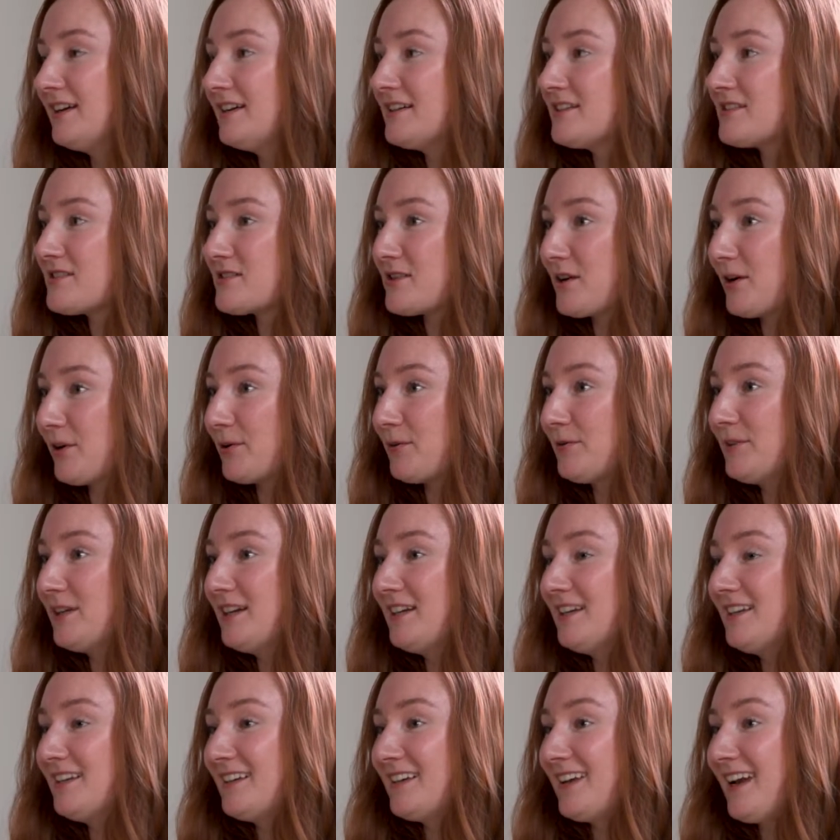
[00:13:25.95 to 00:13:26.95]
So
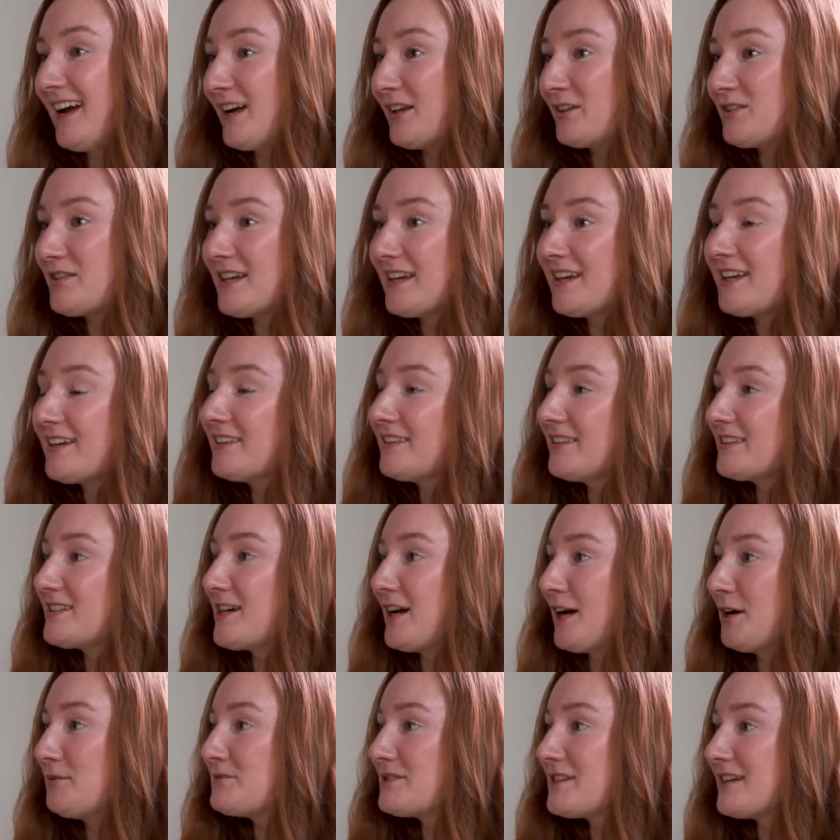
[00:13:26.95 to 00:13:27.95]
taking the
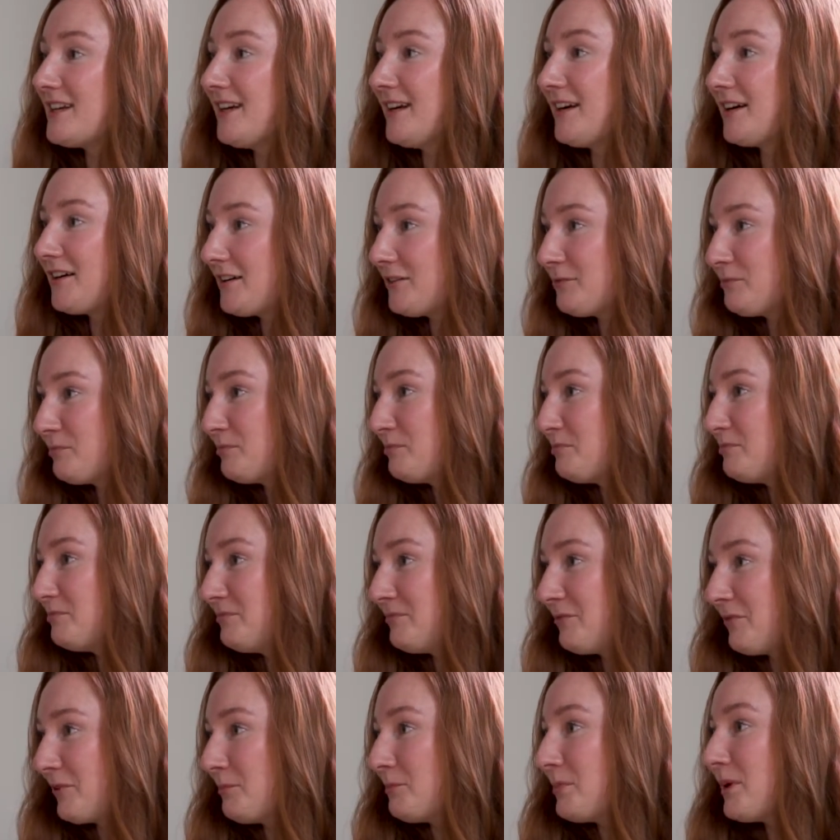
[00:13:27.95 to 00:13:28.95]
time to hear
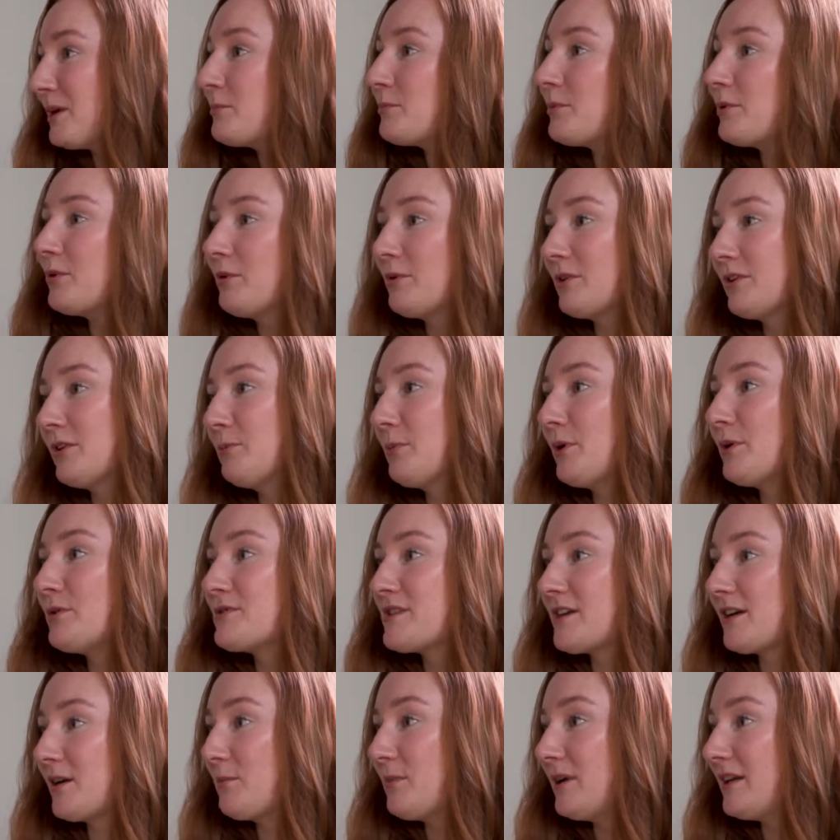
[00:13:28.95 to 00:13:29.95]
from people with
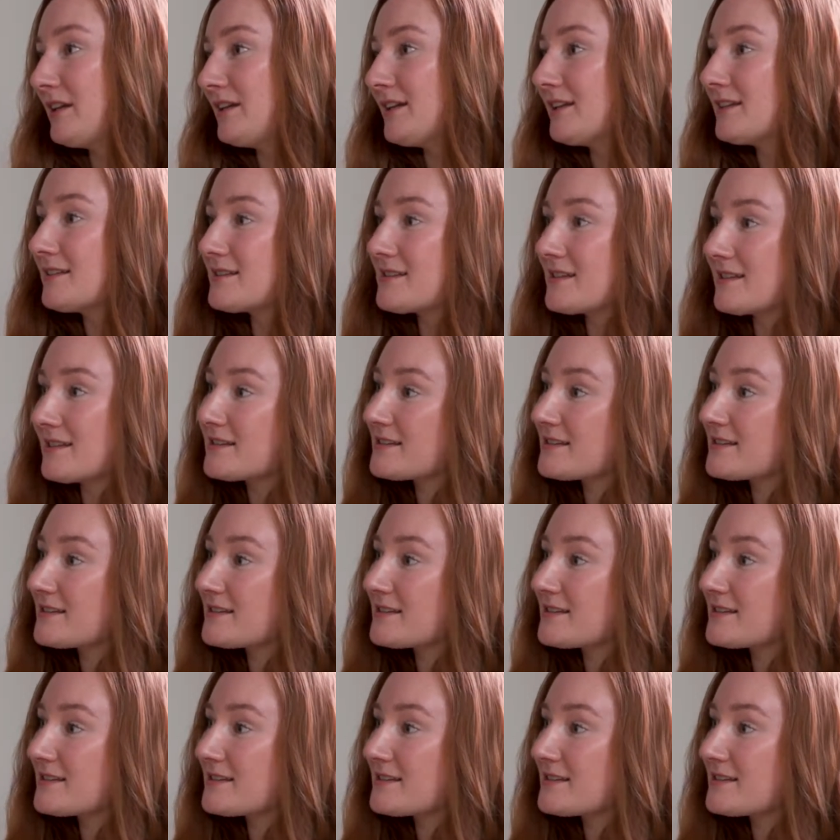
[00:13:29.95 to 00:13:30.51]
opposing opinions